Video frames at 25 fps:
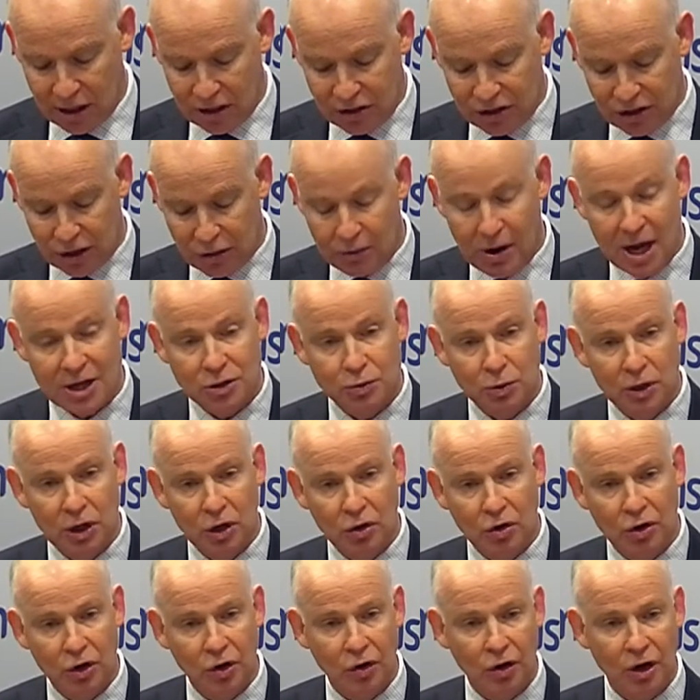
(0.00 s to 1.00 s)
So as we
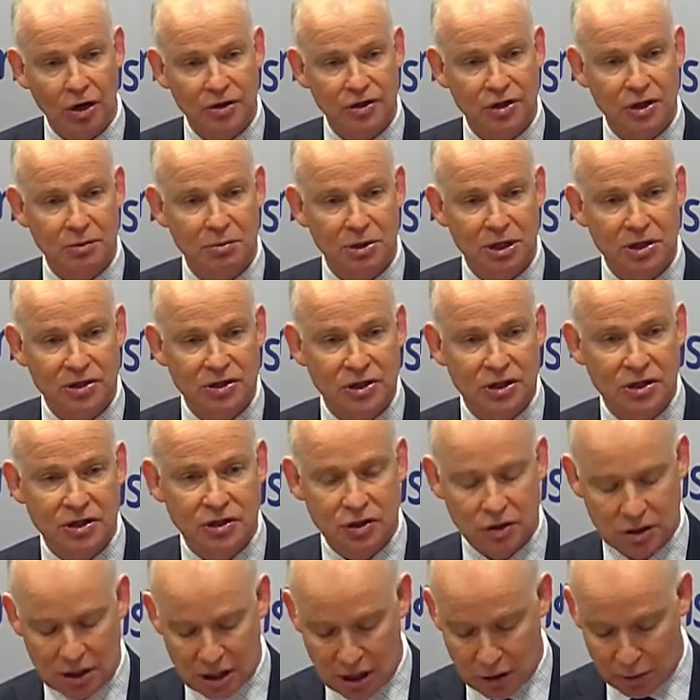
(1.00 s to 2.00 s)
look across the
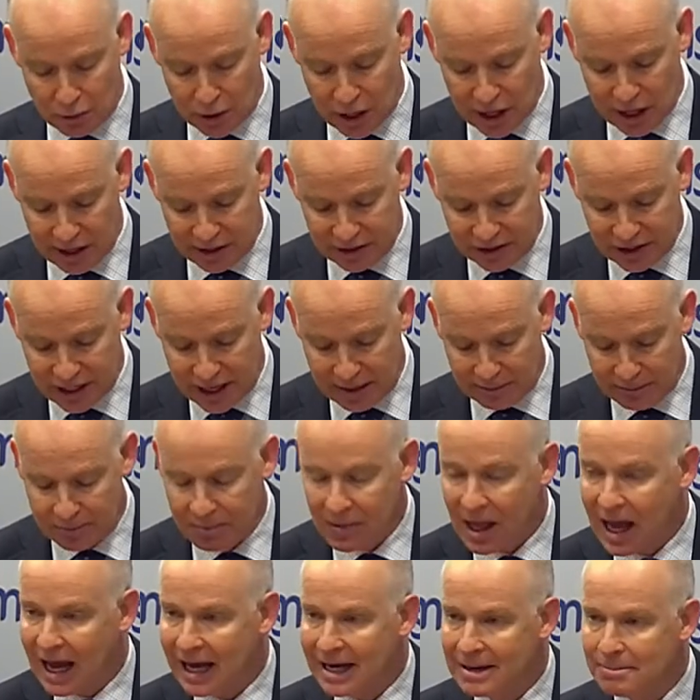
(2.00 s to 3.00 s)
business, you know, we're
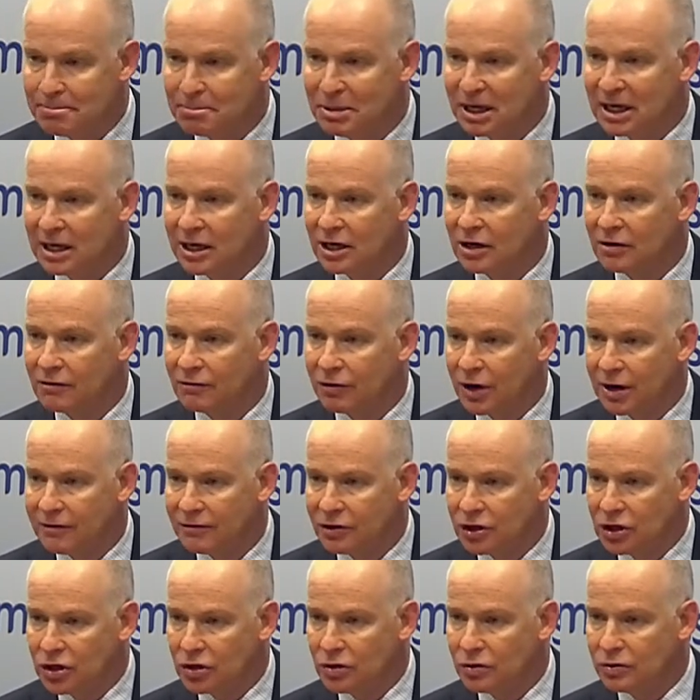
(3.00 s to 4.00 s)
some 8 billion of
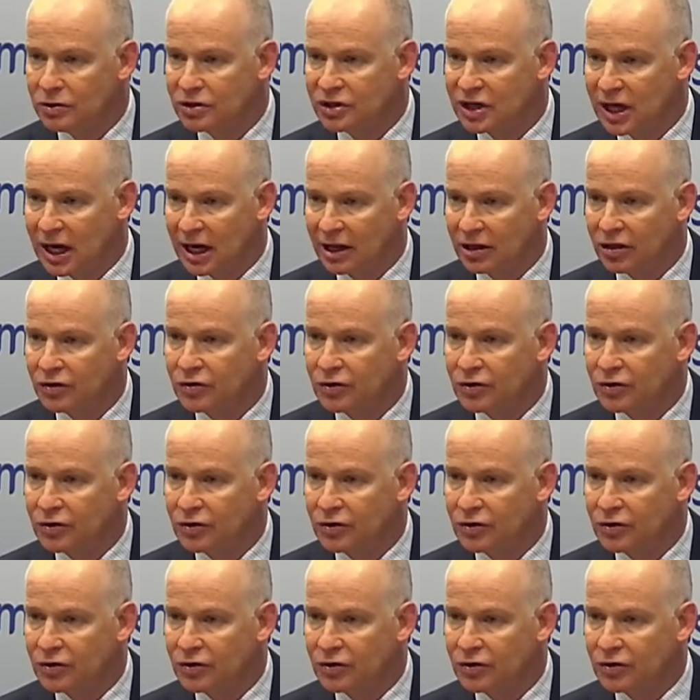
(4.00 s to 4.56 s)
revenue selling